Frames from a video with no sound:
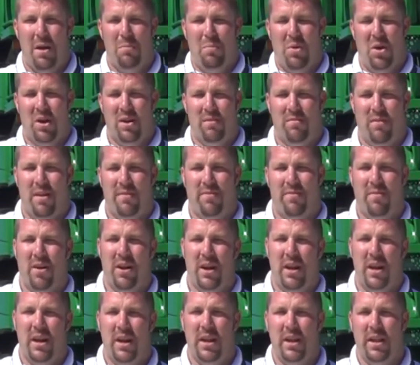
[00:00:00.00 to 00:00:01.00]
Part of our
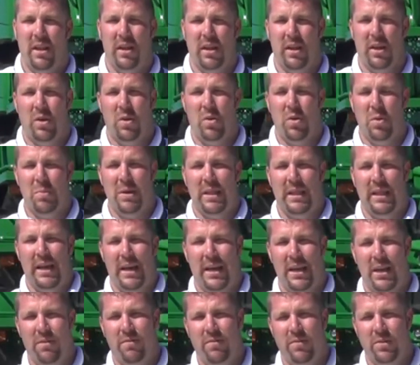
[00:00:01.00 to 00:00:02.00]
front end equipment
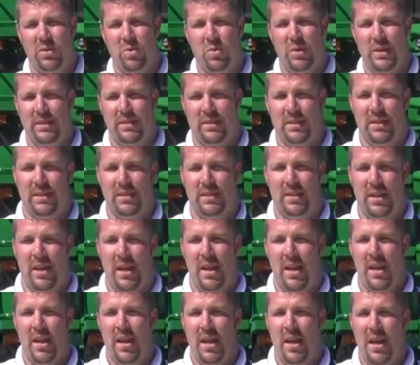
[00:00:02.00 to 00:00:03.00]
lineup for
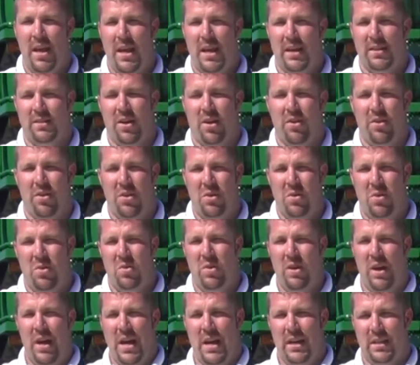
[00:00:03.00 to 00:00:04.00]
2016 is our
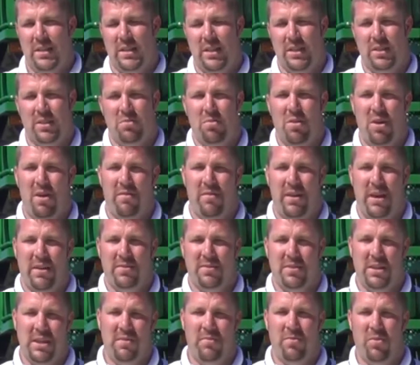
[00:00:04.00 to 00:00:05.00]
new 612
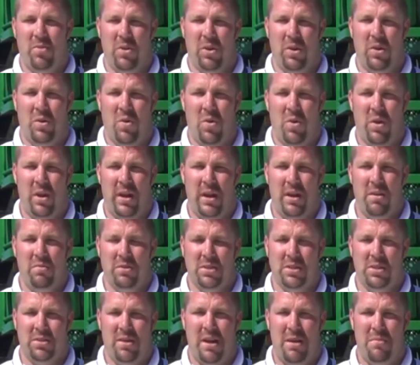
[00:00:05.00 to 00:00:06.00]
FC folding corn head,
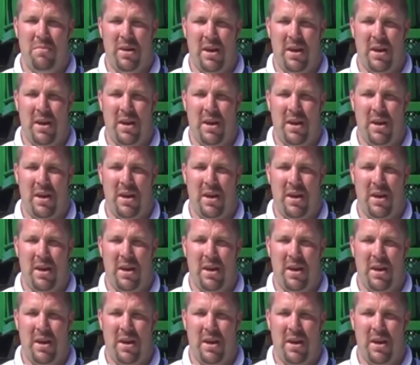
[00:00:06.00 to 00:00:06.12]
which is right